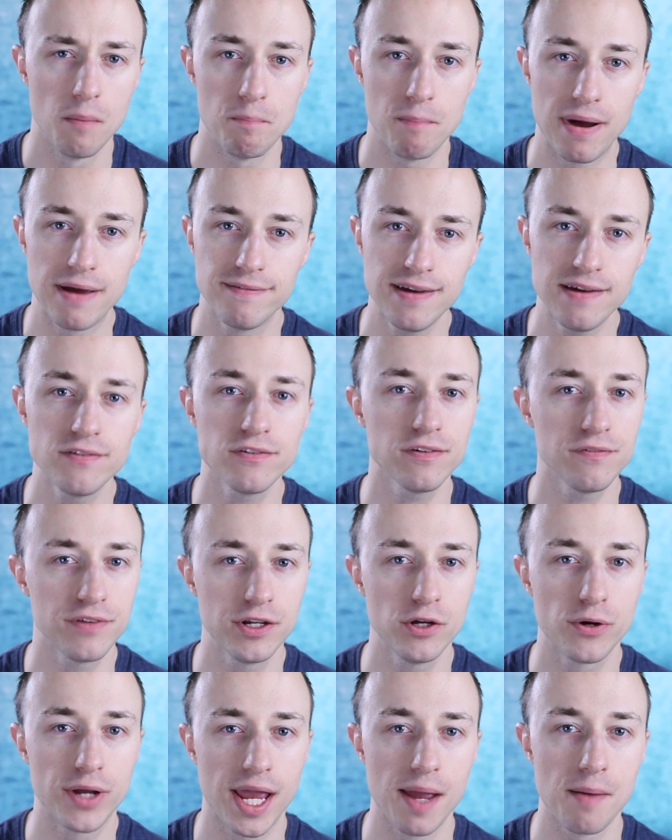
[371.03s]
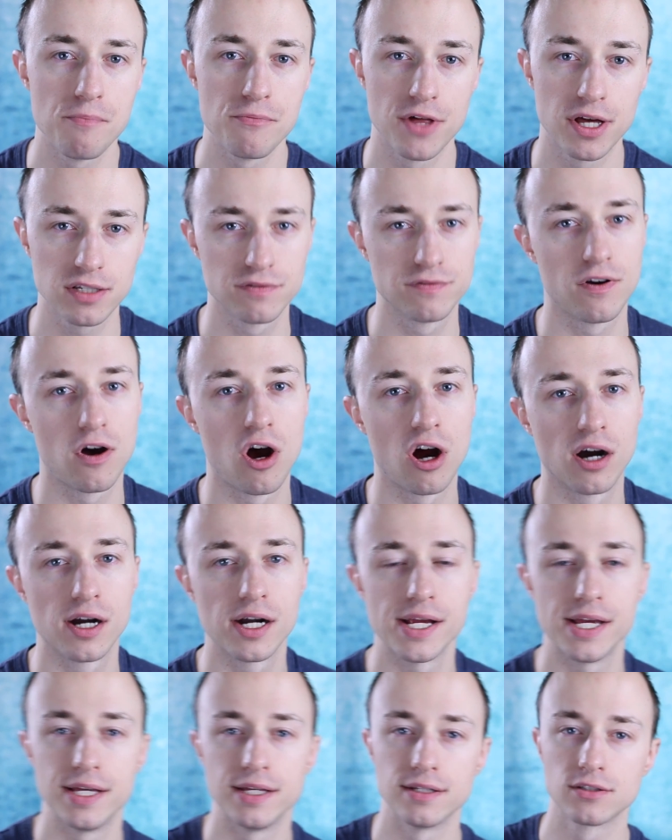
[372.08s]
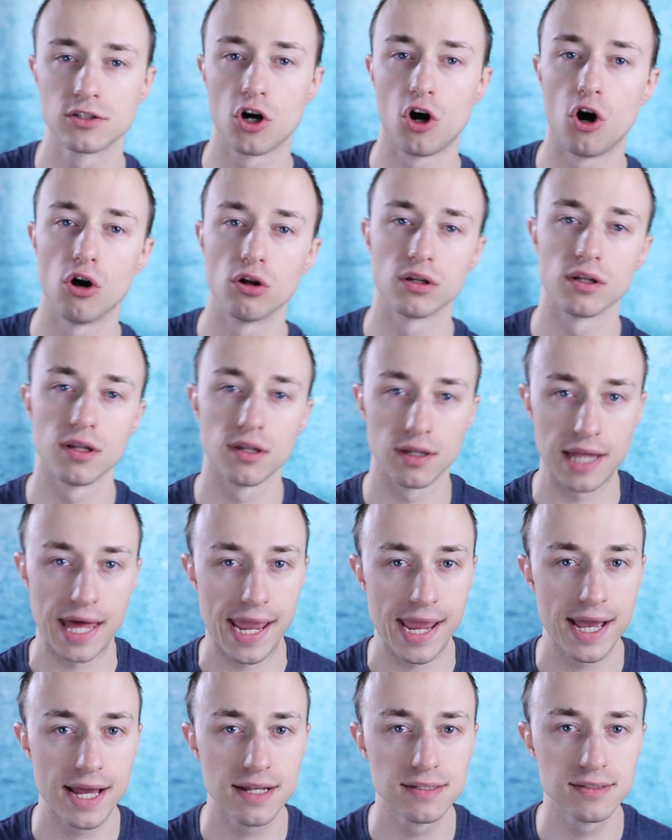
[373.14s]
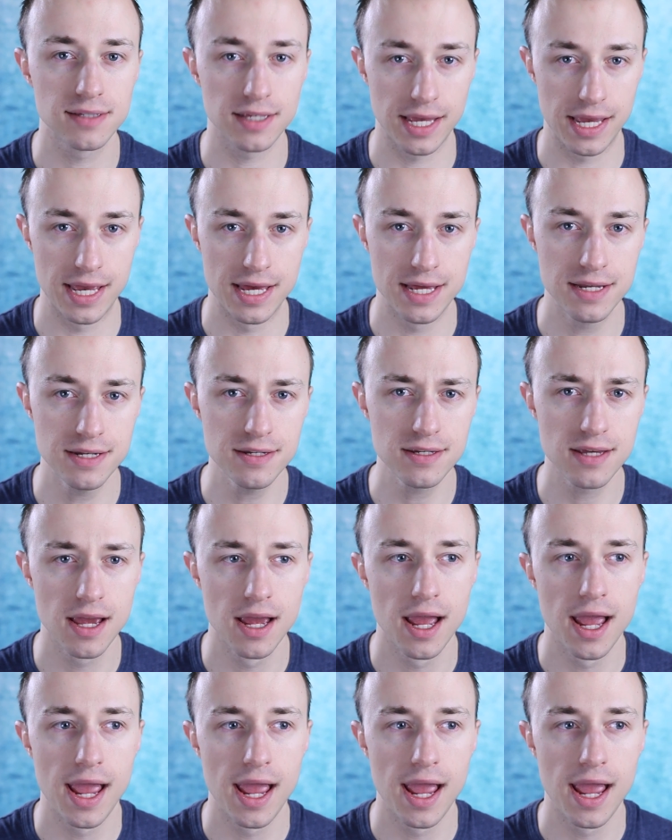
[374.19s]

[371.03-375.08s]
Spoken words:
My favorite video game thus far is called Land's End,